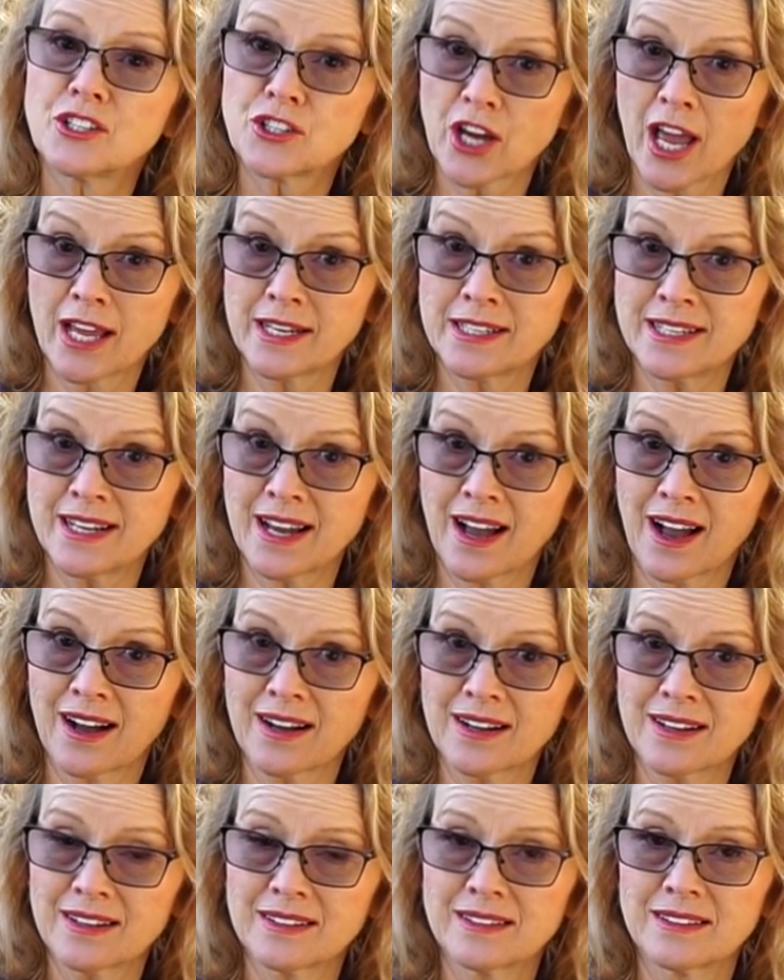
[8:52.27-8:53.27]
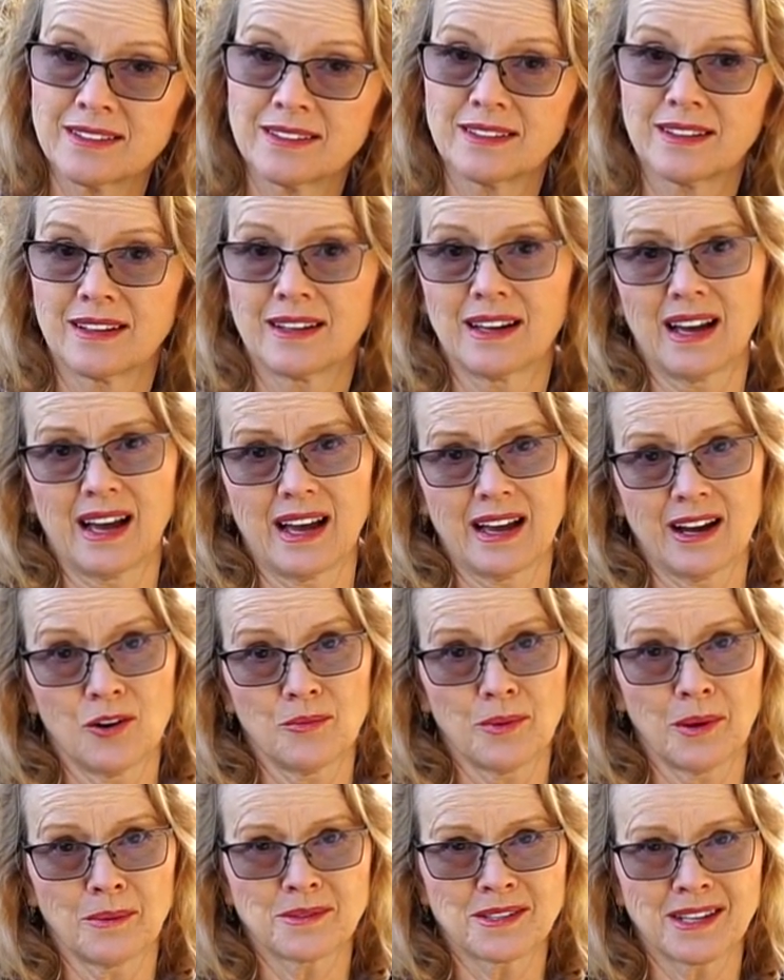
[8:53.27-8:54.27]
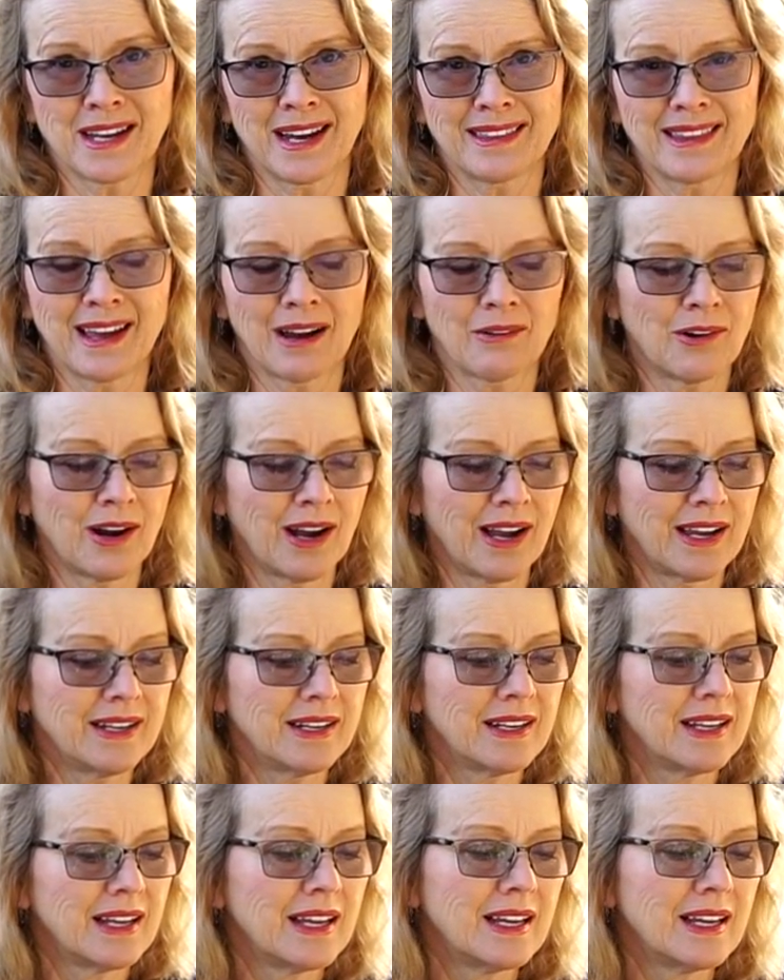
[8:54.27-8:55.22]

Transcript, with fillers: Shandiak. I hope I'm saying that right.